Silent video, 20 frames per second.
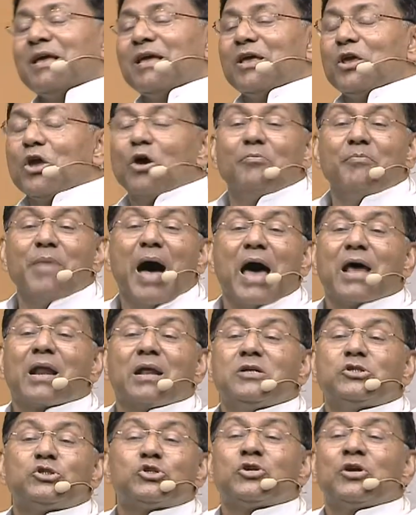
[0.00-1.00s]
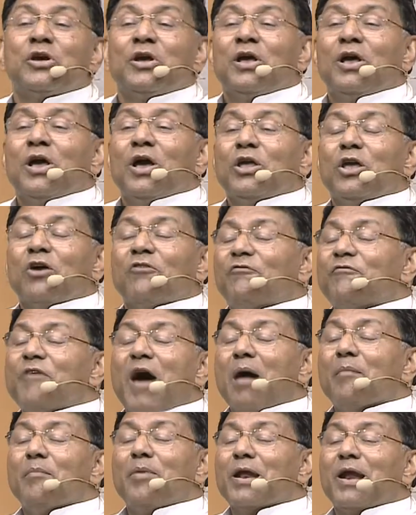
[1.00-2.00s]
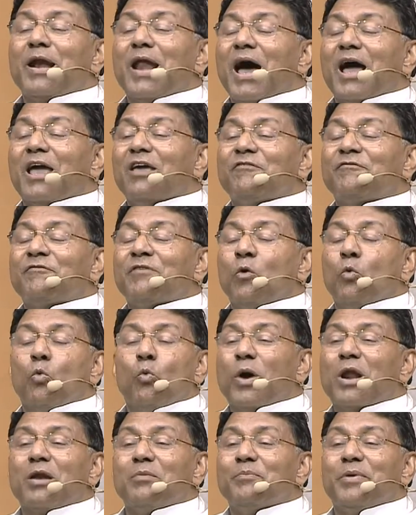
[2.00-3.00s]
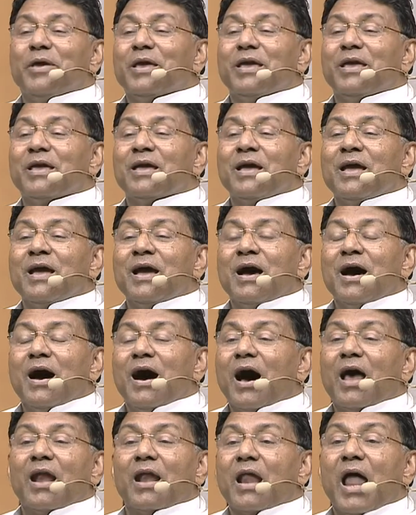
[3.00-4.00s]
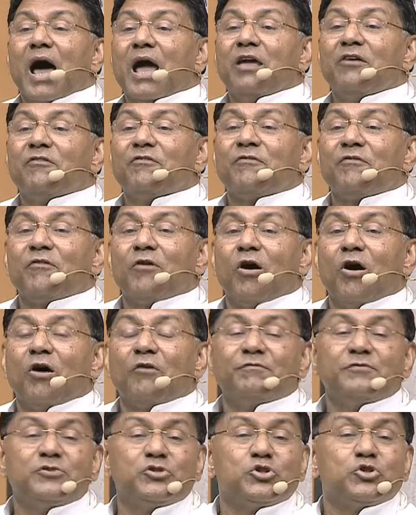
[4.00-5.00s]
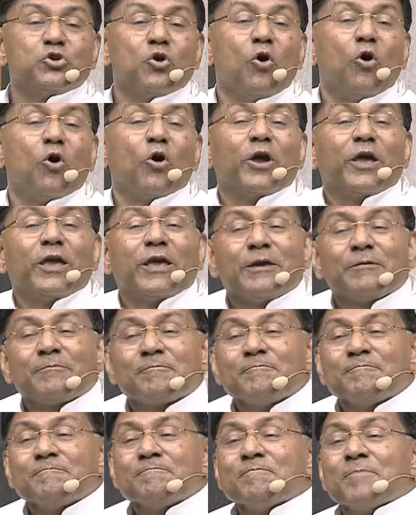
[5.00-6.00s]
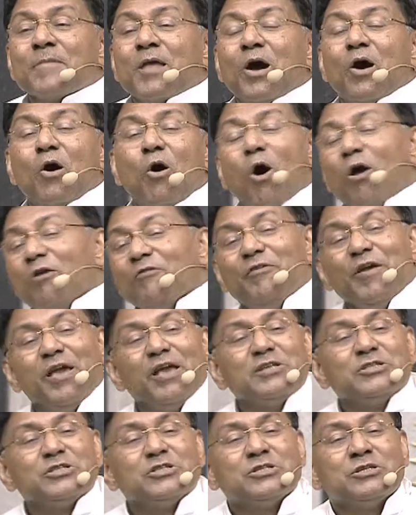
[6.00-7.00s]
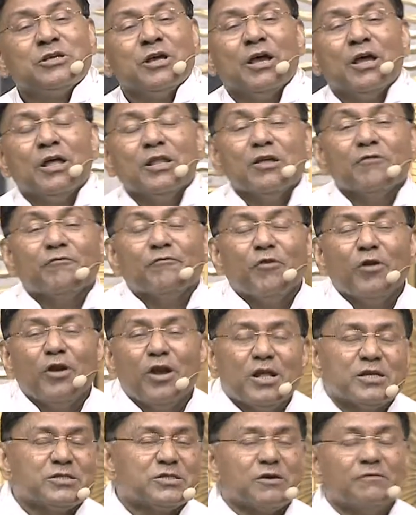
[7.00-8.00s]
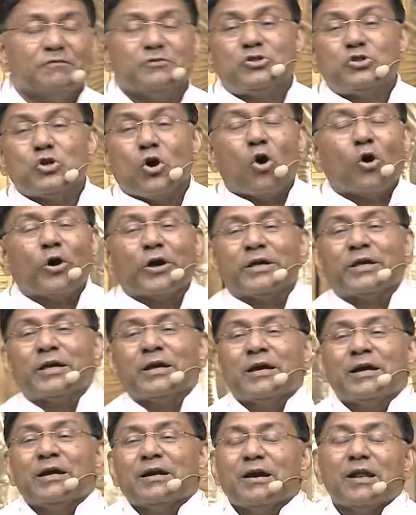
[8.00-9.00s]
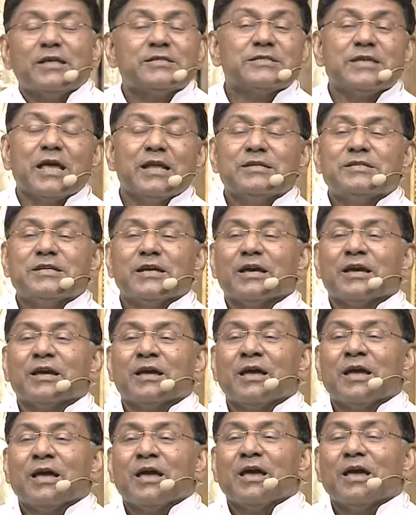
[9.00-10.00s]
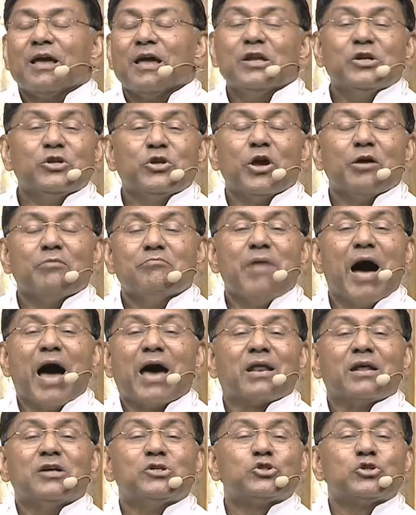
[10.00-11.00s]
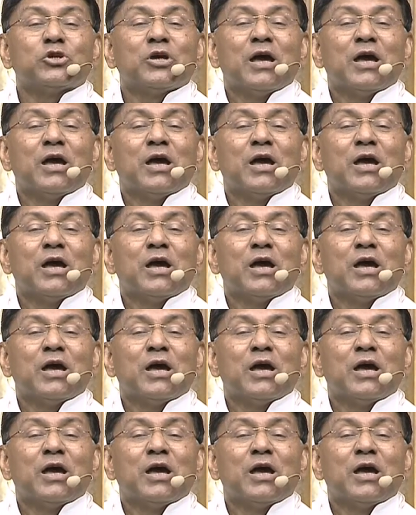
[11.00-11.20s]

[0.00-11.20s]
Your marriage, your family life will be a life of joy. Always the fullness of joy descending into your marriage.